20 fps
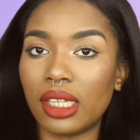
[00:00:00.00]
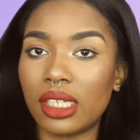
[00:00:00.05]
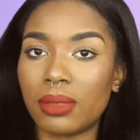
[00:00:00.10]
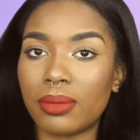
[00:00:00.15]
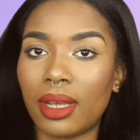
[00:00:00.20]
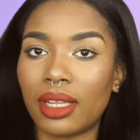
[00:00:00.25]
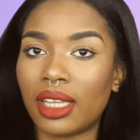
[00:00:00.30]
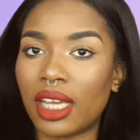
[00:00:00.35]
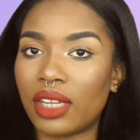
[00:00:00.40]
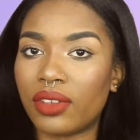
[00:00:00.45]
This is
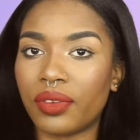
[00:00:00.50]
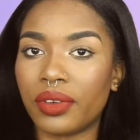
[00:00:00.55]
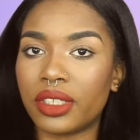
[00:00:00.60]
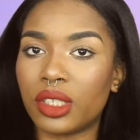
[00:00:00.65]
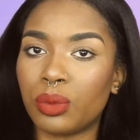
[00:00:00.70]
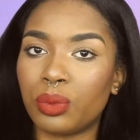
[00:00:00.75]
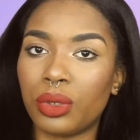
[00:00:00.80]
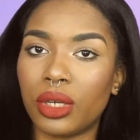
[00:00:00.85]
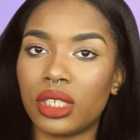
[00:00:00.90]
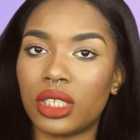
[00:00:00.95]
my last
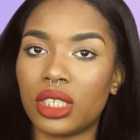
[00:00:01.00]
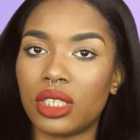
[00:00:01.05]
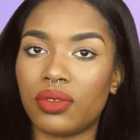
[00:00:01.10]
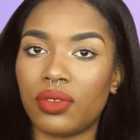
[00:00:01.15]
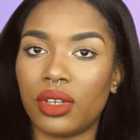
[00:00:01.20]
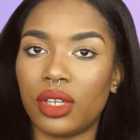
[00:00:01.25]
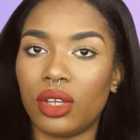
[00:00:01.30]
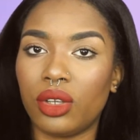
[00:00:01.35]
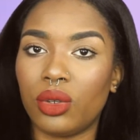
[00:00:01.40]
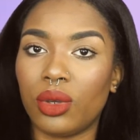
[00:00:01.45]
first impressions
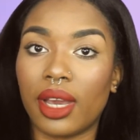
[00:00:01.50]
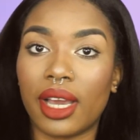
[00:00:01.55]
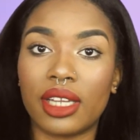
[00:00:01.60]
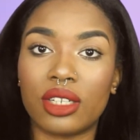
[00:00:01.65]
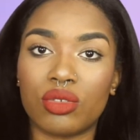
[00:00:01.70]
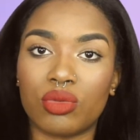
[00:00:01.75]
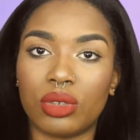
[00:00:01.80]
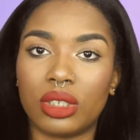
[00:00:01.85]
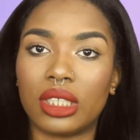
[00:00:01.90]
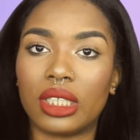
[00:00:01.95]
video you
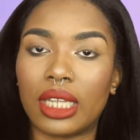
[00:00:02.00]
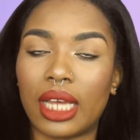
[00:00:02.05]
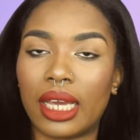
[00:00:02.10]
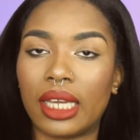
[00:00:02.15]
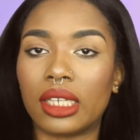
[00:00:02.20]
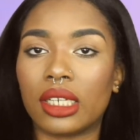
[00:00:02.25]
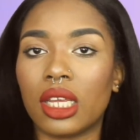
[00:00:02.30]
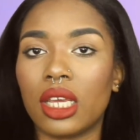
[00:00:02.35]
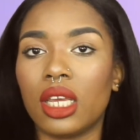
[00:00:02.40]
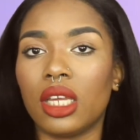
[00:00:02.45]
guys really
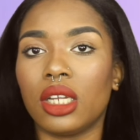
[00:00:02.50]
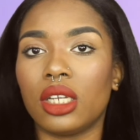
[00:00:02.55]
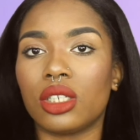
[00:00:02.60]
liked.